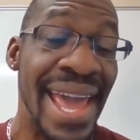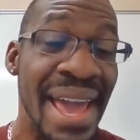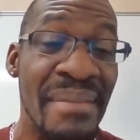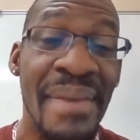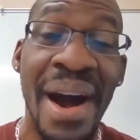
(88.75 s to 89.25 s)

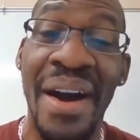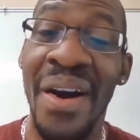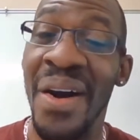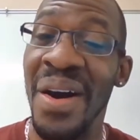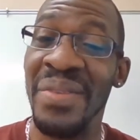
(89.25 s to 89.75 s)
and my
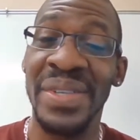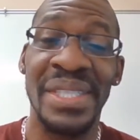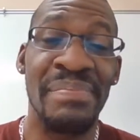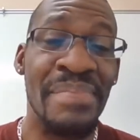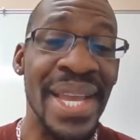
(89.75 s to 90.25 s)
heart
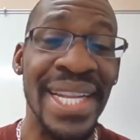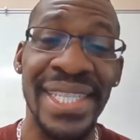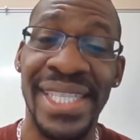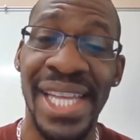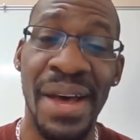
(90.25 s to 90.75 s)
was
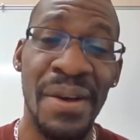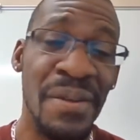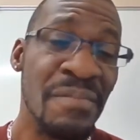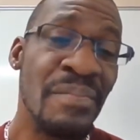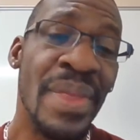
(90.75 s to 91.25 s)
beating so